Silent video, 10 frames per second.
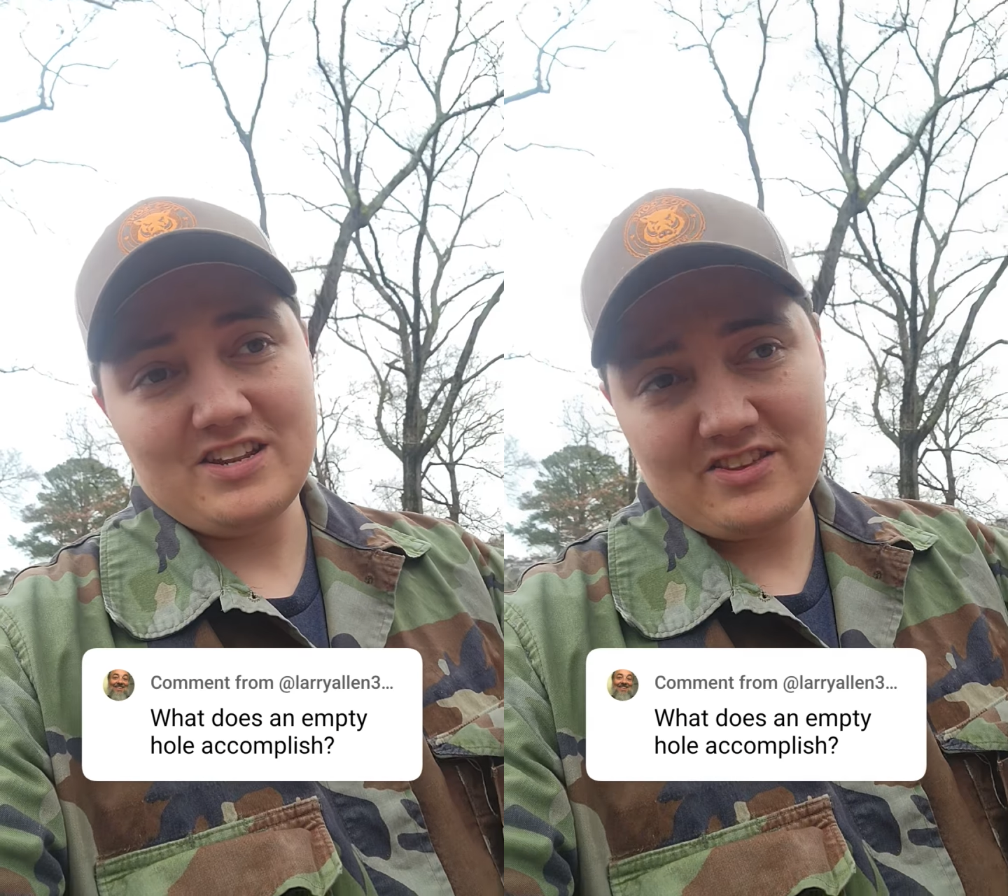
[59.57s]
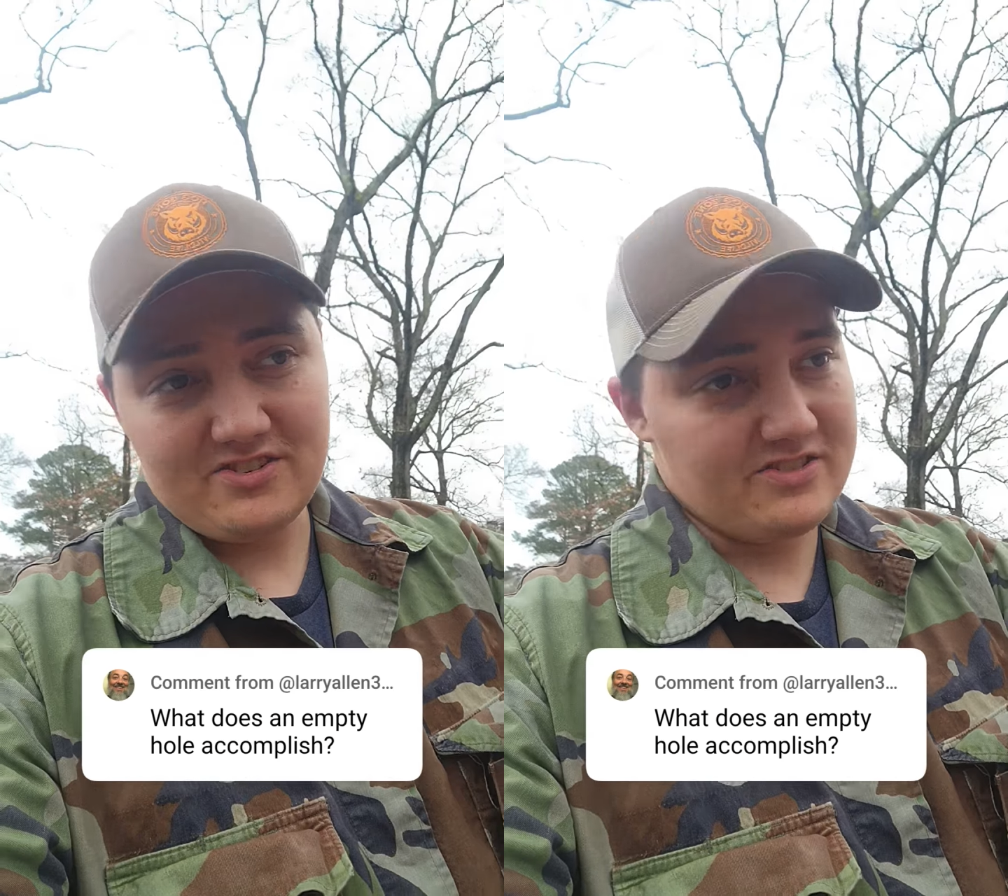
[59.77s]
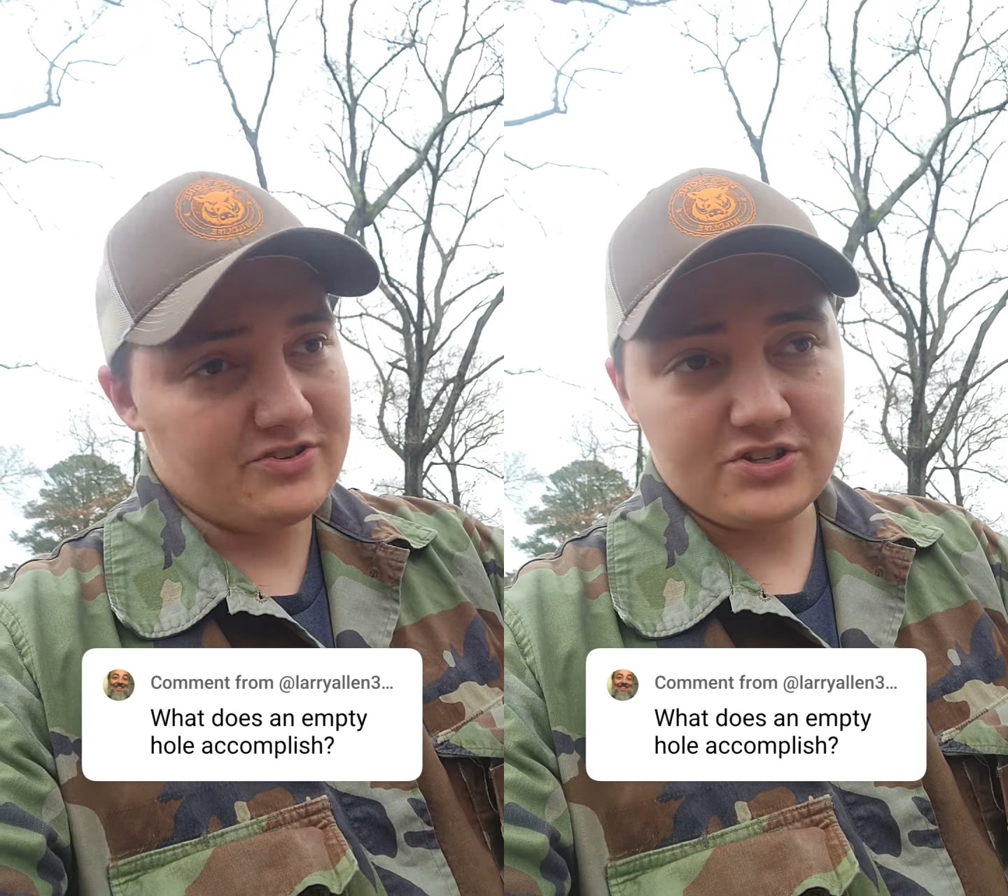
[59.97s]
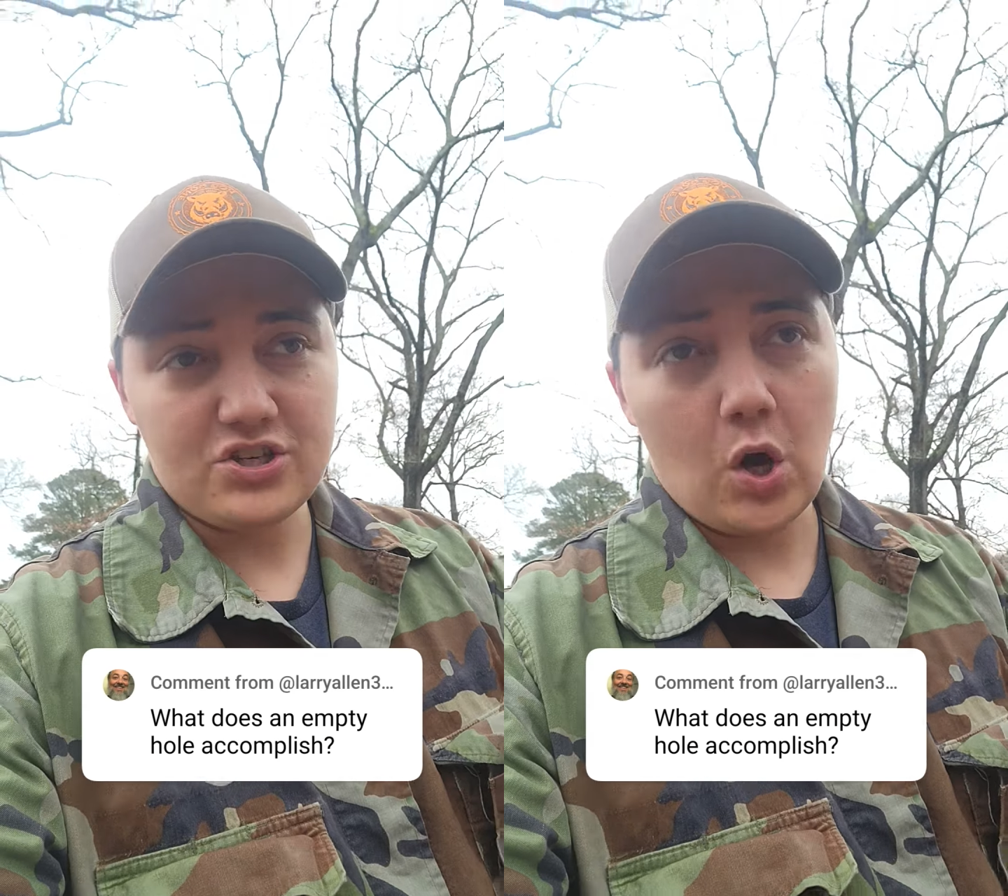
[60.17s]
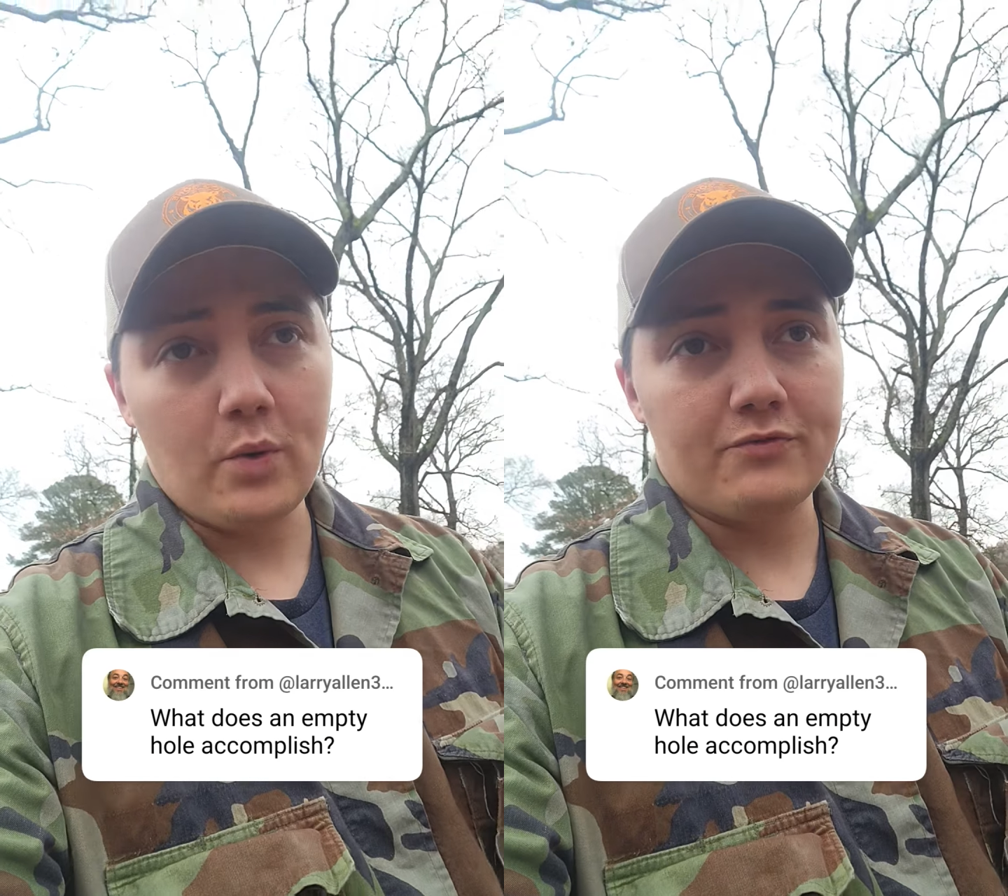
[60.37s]
and they're just
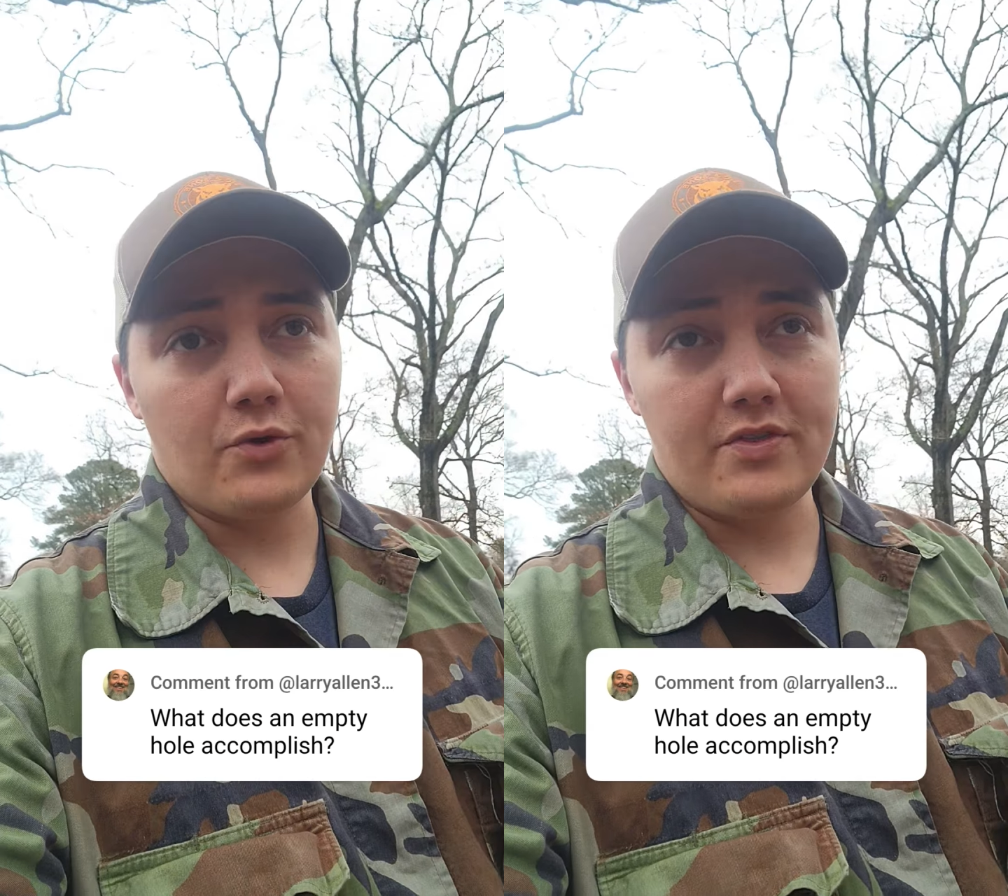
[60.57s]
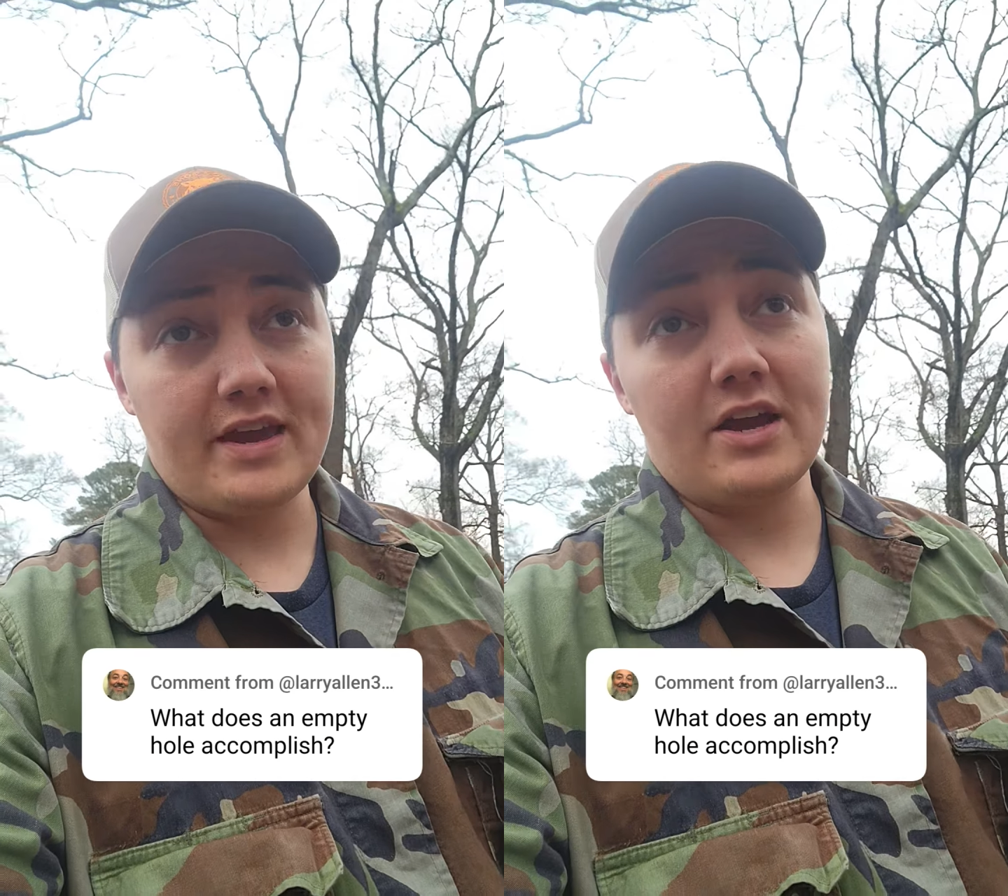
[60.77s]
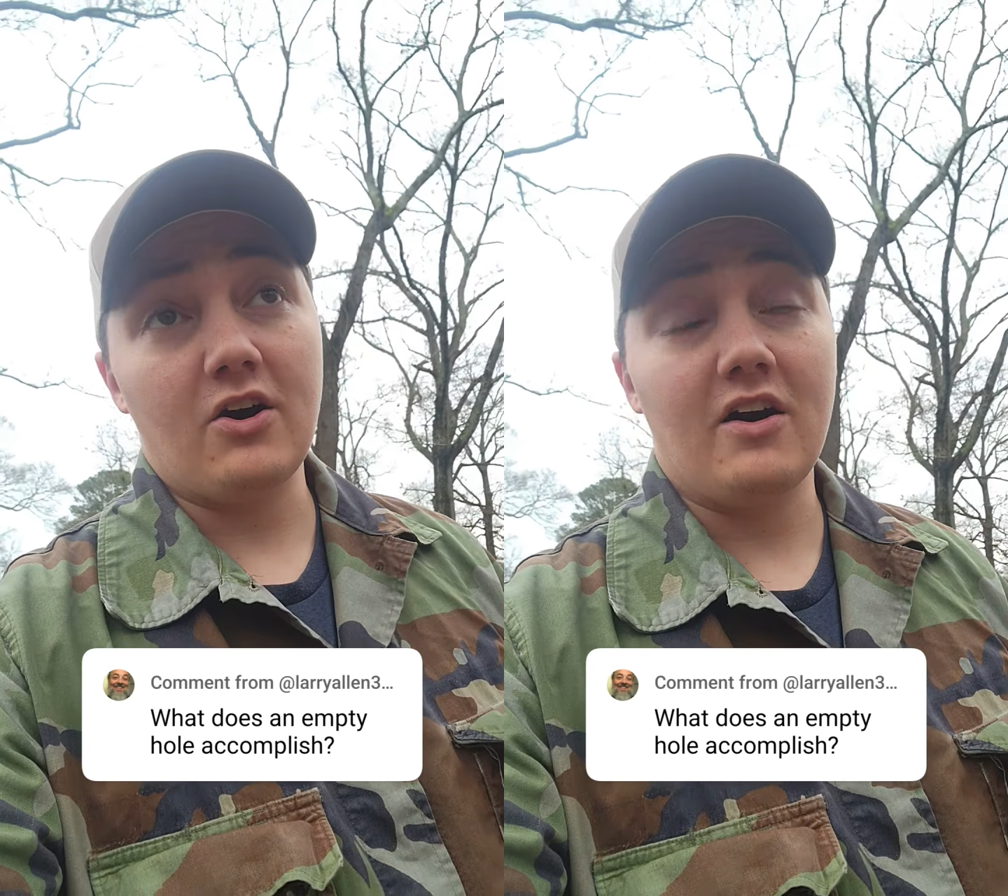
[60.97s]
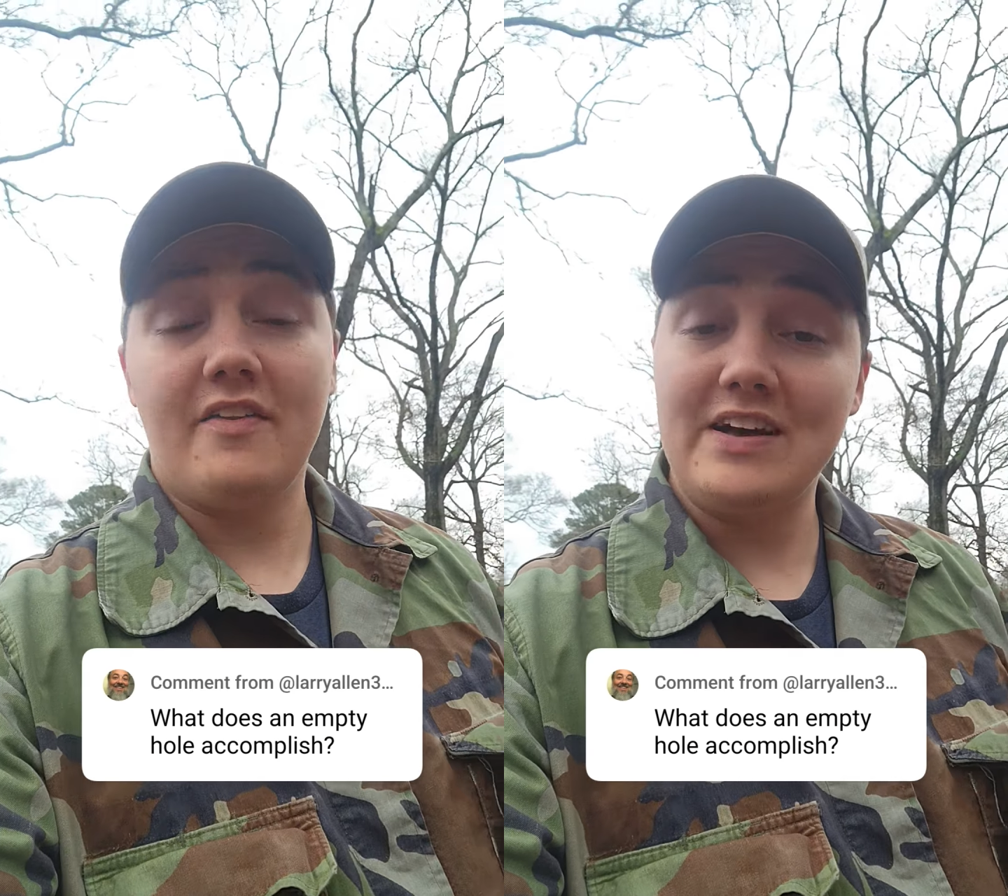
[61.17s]
going for it and they get caught.